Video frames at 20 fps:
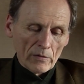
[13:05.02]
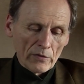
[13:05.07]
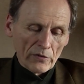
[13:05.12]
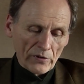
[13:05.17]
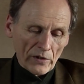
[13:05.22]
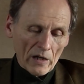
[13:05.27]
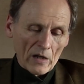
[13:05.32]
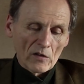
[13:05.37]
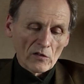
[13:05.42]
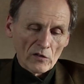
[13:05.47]

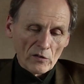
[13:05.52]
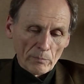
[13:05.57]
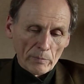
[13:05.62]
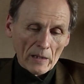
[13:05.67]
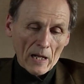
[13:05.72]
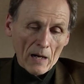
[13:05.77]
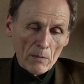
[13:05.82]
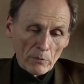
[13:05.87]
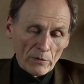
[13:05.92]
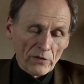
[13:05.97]
since.
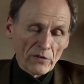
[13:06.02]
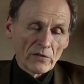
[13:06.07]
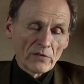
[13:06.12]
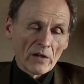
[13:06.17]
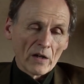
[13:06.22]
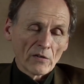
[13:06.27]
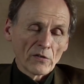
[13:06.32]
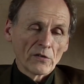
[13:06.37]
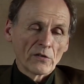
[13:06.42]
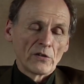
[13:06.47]
But I would
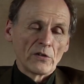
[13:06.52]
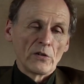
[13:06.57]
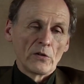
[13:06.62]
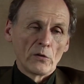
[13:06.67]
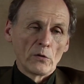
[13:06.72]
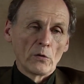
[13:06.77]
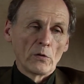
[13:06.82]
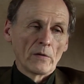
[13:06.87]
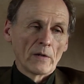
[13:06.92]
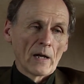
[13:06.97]
suggest to
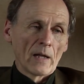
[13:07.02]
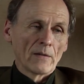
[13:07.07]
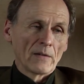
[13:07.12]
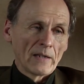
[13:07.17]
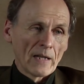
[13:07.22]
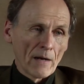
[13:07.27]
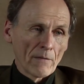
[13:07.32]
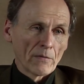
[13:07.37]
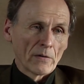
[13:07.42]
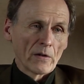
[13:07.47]
you that
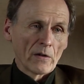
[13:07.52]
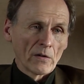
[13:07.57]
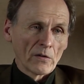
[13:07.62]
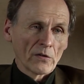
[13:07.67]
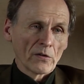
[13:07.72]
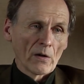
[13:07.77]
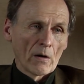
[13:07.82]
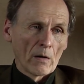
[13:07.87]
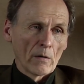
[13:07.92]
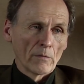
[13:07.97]
the
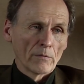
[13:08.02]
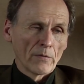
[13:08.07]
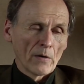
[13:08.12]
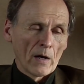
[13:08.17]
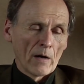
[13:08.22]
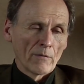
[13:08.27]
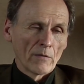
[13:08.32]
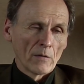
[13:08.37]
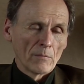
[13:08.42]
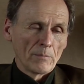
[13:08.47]
evidence of
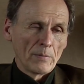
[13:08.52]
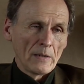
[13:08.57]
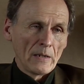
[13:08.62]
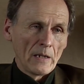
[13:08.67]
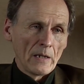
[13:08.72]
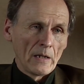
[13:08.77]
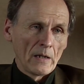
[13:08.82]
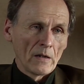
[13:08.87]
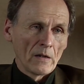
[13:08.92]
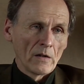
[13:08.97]
it
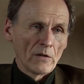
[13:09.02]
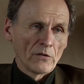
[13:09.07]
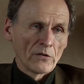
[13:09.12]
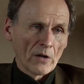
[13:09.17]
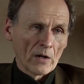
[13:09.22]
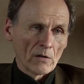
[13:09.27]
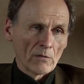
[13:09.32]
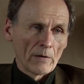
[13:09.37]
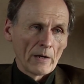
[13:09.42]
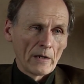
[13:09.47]
being
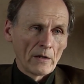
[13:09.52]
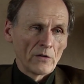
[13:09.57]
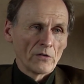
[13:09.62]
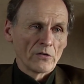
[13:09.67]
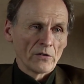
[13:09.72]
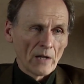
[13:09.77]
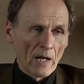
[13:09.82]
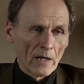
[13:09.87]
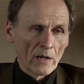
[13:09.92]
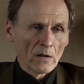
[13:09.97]
generated
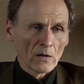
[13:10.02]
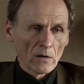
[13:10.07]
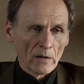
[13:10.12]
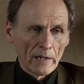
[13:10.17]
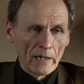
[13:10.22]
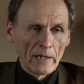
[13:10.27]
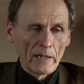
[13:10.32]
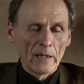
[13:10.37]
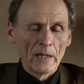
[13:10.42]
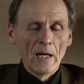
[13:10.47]

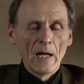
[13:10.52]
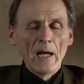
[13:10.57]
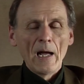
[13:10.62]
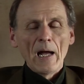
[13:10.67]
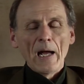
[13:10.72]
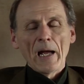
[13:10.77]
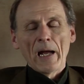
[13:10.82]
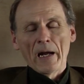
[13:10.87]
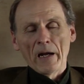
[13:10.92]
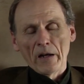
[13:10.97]
genetically
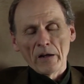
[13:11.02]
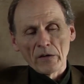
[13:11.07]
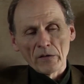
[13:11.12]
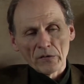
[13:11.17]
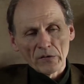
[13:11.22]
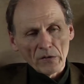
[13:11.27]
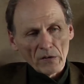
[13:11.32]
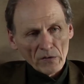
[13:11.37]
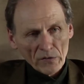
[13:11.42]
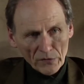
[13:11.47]

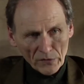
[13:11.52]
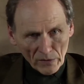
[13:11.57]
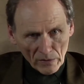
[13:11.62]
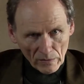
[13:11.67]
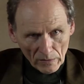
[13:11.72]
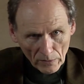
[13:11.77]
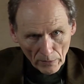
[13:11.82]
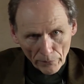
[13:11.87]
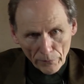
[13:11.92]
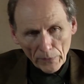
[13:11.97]
has
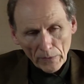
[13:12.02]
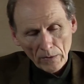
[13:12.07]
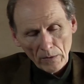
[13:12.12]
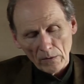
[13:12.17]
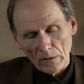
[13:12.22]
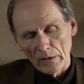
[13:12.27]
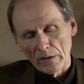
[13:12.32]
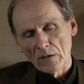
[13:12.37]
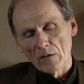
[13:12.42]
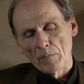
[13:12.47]

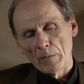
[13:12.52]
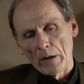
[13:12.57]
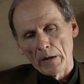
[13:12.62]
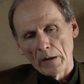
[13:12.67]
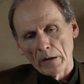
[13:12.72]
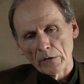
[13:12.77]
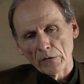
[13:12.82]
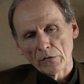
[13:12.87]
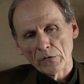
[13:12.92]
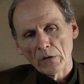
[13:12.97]
significantly
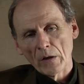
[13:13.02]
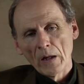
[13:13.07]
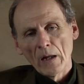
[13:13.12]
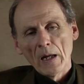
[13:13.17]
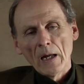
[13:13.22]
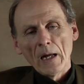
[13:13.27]
diminished.